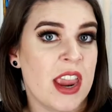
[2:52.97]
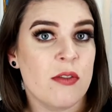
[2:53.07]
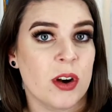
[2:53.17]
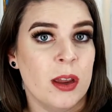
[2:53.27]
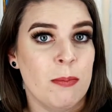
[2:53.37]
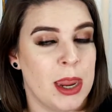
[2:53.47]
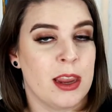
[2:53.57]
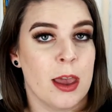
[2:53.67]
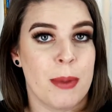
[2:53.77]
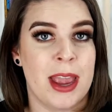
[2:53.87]
favorite
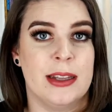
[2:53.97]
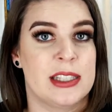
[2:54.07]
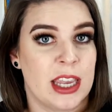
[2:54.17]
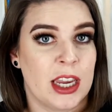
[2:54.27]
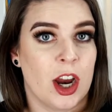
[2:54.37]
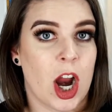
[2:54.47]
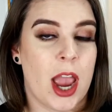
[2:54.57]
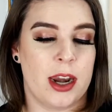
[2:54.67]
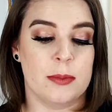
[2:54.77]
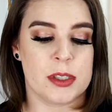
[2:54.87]
makeup and skincare
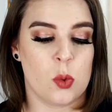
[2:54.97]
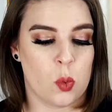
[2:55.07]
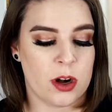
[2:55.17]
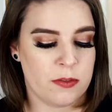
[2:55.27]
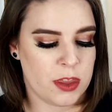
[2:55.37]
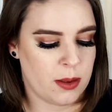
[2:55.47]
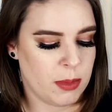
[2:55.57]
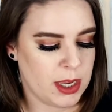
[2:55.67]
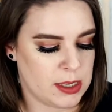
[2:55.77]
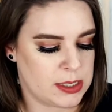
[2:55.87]
items. One of
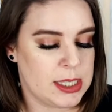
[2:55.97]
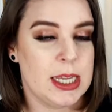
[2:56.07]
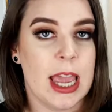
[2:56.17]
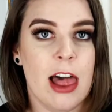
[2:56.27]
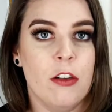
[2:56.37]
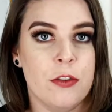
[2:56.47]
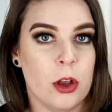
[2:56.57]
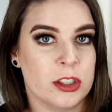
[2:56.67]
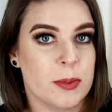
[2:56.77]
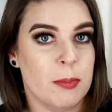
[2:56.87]
them is the e.l.f.
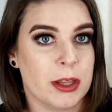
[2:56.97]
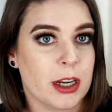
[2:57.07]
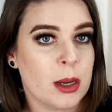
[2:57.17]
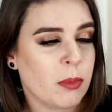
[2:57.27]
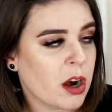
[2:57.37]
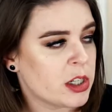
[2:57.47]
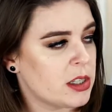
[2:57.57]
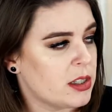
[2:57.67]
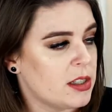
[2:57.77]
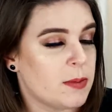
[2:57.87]
Ultimate Blending Brush.
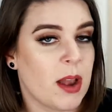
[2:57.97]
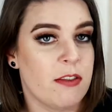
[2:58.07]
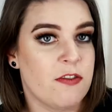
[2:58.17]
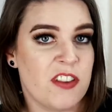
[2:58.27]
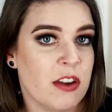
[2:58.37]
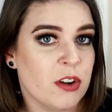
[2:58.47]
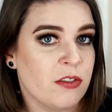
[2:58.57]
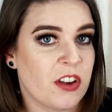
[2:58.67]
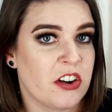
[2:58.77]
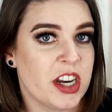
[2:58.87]
This is my
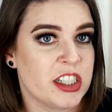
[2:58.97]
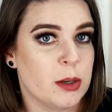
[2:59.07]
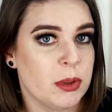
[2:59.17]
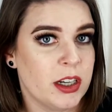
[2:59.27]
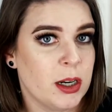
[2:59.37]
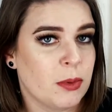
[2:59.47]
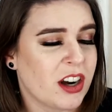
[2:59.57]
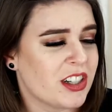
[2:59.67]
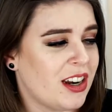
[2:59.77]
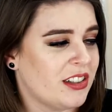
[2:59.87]
favorite foundation blending
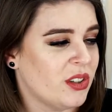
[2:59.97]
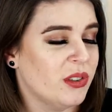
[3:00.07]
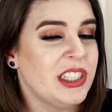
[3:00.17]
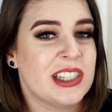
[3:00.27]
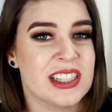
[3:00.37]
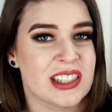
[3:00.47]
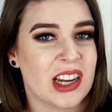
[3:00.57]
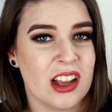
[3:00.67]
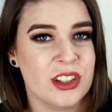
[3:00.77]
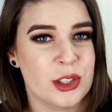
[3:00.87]
brush, and it's only
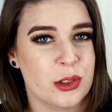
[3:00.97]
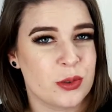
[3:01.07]
$6, so